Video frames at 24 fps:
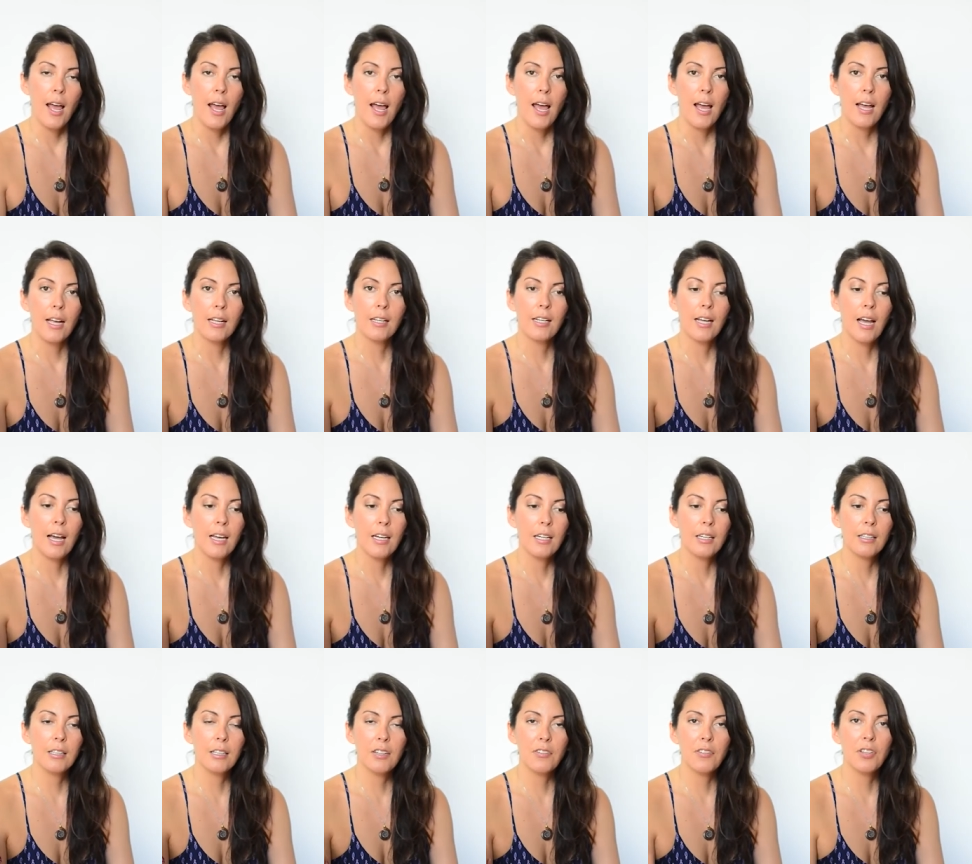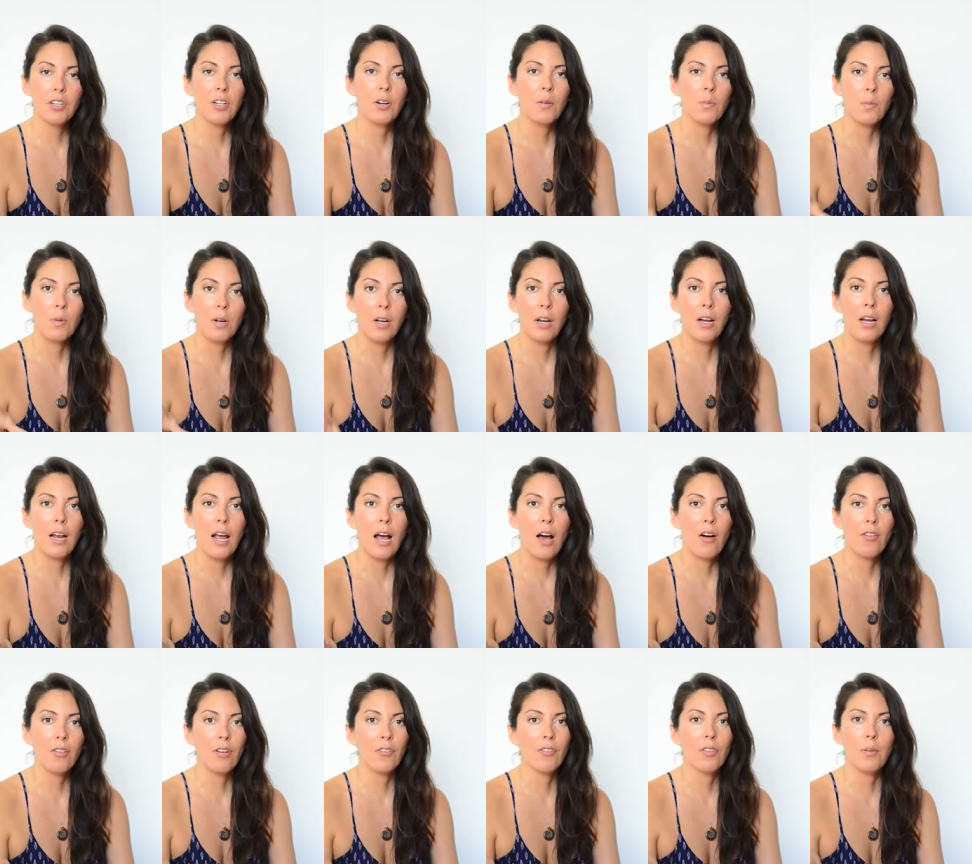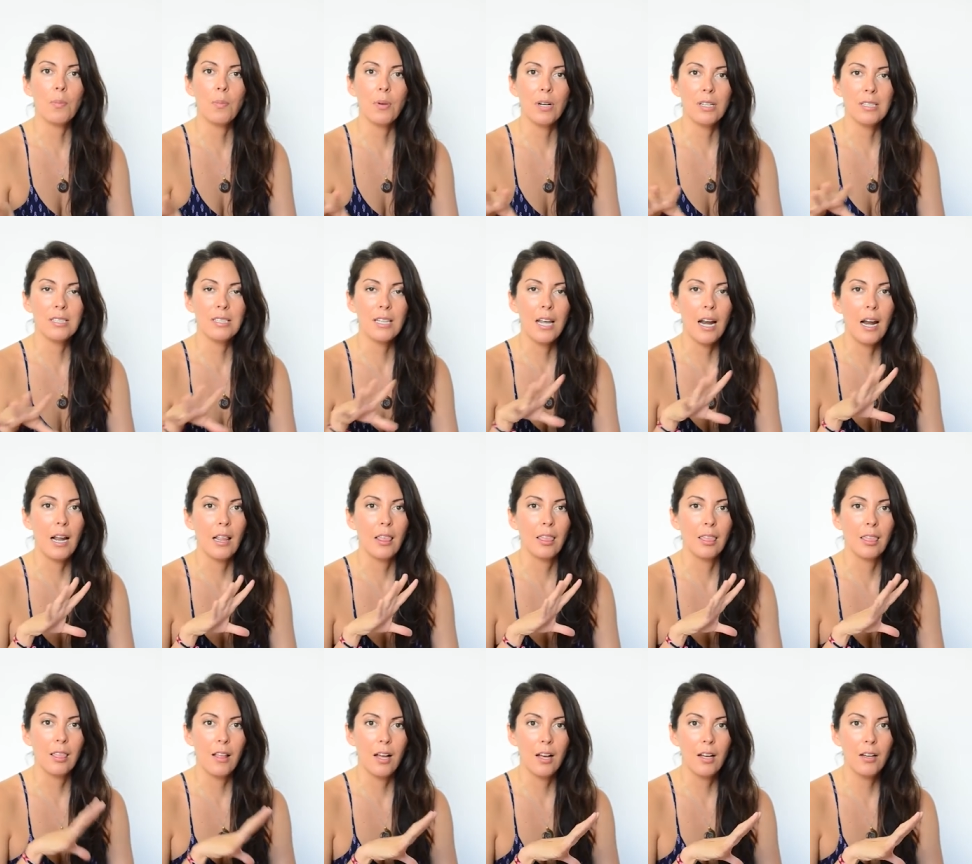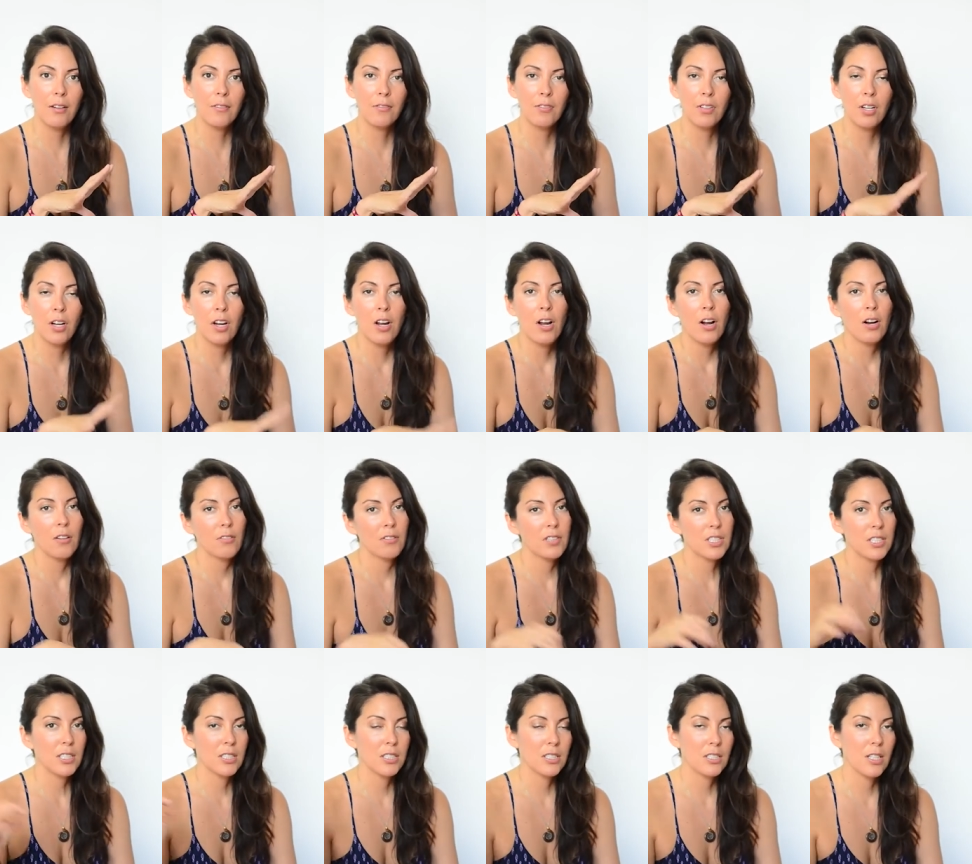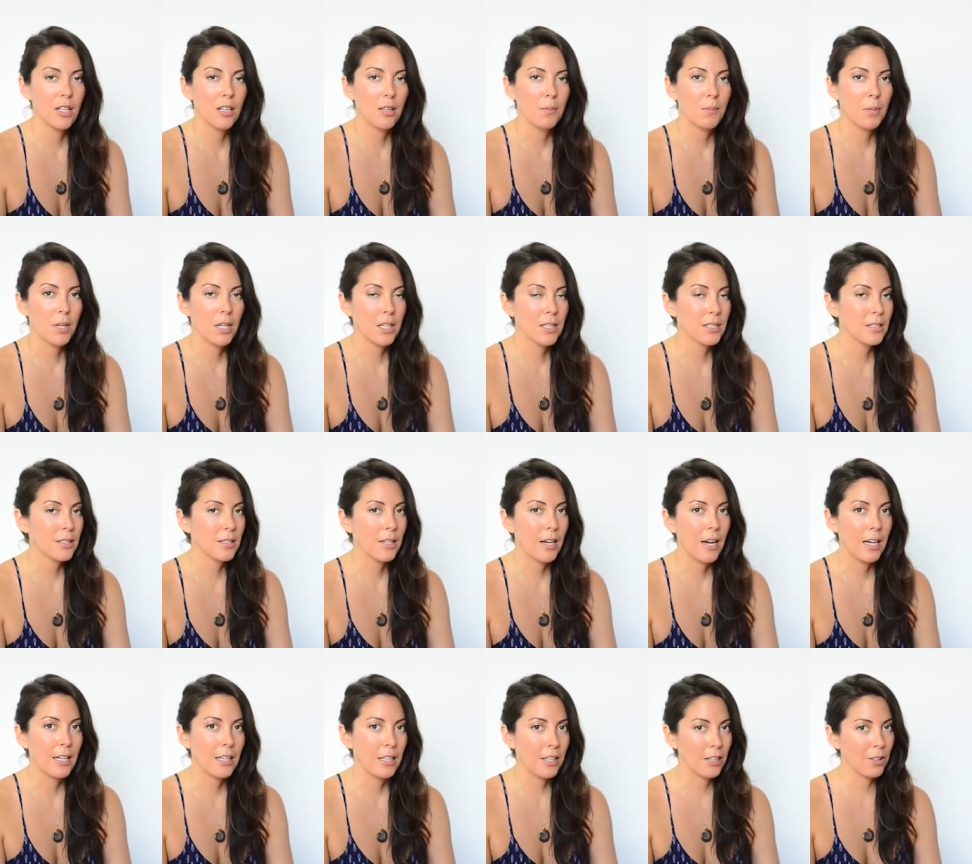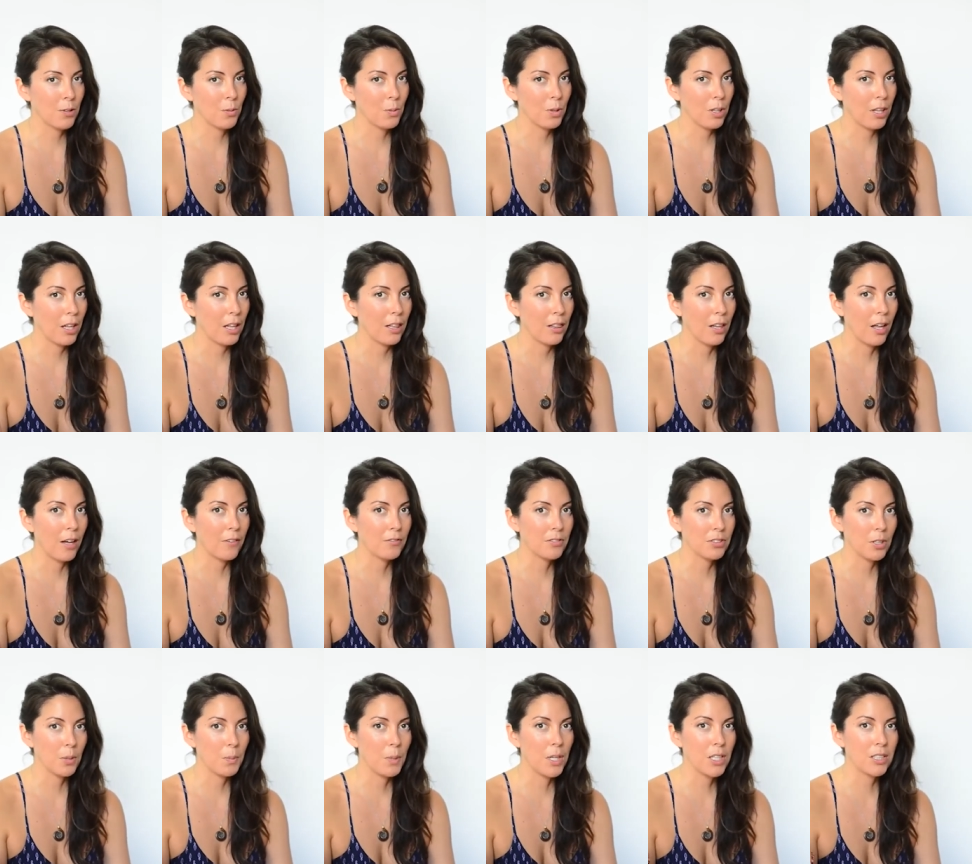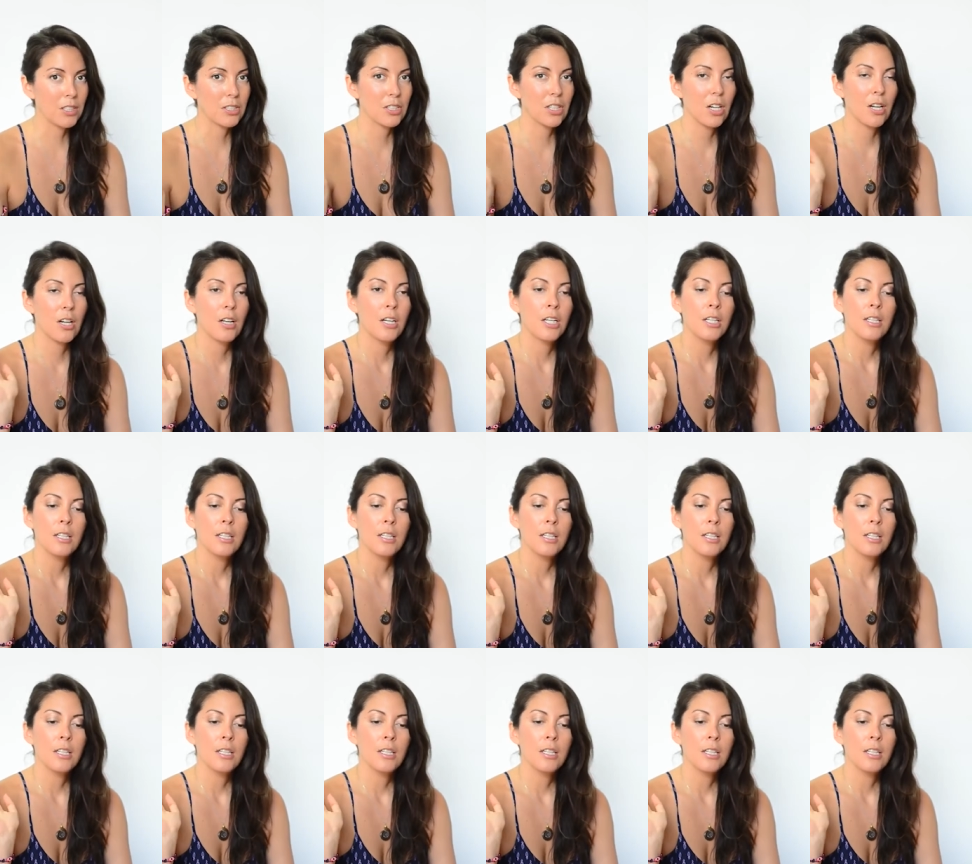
and kind of give you a rundown of the books that I loved versus the books that I didn't really love so much.